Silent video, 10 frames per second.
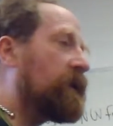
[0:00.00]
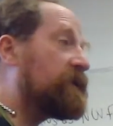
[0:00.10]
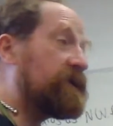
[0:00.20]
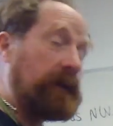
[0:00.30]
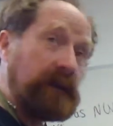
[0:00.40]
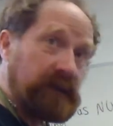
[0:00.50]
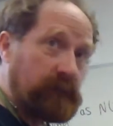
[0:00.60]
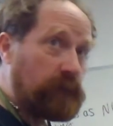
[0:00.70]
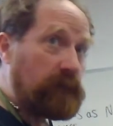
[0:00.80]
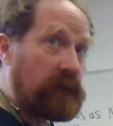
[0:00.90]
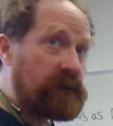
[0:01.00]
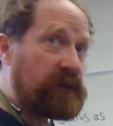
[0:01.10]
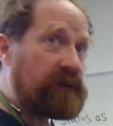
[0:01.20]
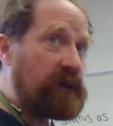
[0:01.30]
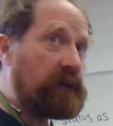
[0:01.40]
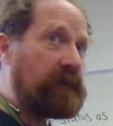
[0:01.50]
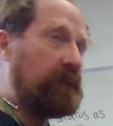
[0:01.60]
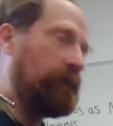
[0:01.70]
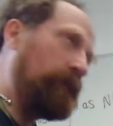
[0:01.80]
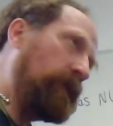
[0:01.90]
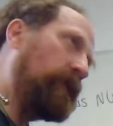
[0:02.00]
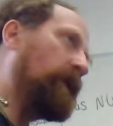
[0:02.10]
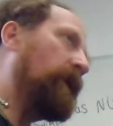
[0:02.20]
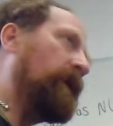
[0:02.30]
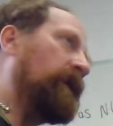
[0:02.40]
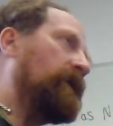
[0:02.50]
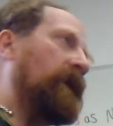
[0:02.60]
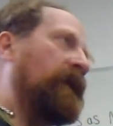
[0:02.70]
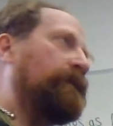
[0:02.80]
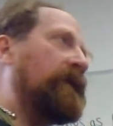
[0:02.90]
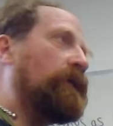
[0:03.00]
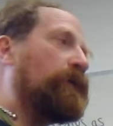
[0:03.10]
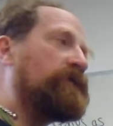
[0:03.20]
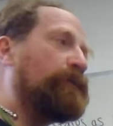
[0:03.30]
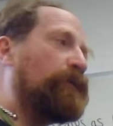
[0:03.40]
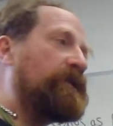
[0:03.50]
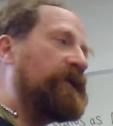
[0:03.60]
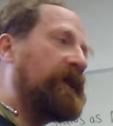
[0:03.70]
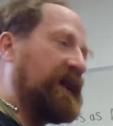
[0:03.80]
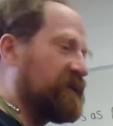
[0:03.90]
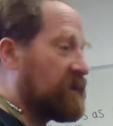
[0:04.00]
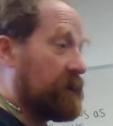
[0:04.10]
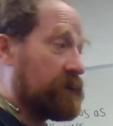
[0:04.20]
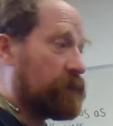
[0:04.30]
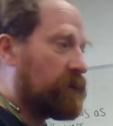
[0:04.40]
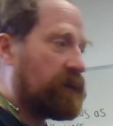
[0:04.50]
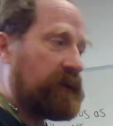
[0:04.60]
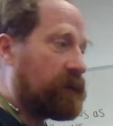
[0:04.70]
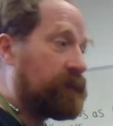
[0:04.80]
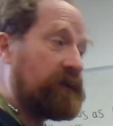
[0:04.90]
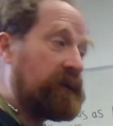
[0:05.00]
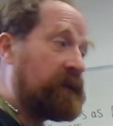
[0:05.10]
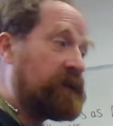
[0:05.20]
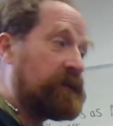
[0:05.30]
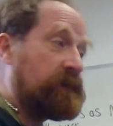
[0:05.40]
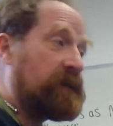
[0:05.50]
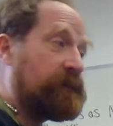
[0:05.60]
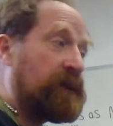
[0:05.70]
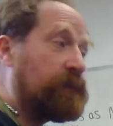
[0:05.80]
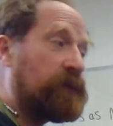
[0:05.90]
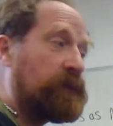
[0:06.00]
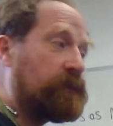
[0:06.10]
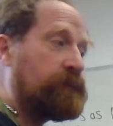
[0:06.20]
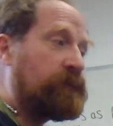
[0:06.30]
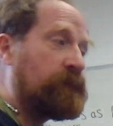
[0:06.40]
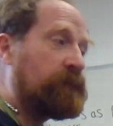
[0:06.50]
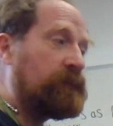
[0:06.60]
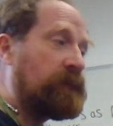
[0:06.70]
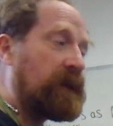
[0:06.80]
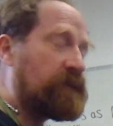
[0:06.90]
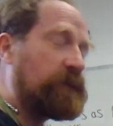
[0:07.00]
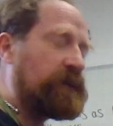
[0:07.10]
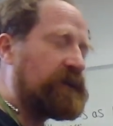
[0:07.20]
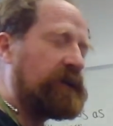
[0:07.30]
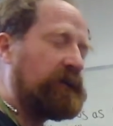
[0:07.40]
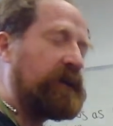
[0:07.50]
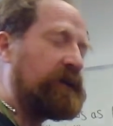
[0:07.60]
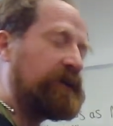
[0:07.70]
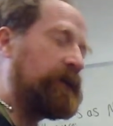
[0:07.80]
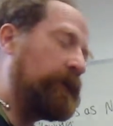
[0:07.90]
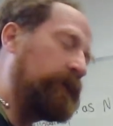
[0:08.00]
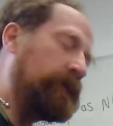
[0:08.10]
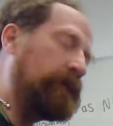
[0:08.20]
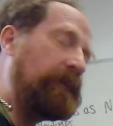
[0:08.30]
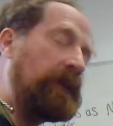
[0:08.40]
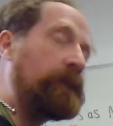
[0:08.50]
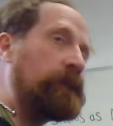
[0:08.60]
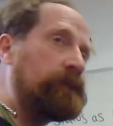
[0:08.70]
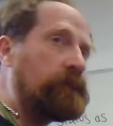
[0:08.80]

Still is, to a large extent. I mean, there have been laws brought in against that sort of thing, but there's people who, that suicide rate does include people